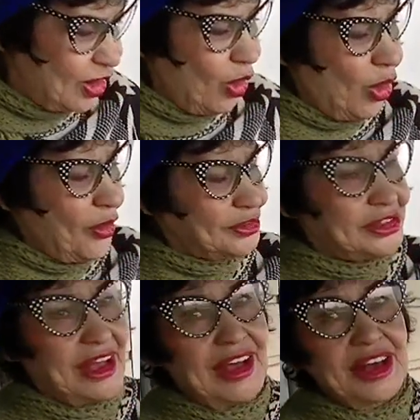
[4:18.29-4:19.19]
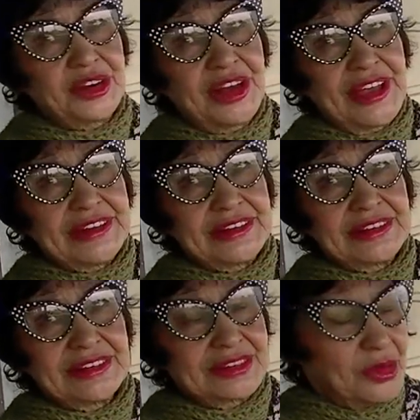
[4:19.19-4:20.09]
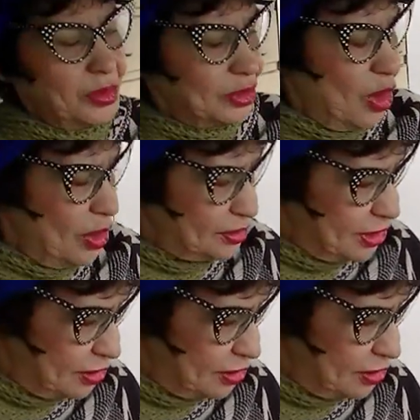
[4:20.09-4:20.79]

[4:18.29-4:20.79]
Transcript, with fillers: R is uh, underlined. Yeah. The word R is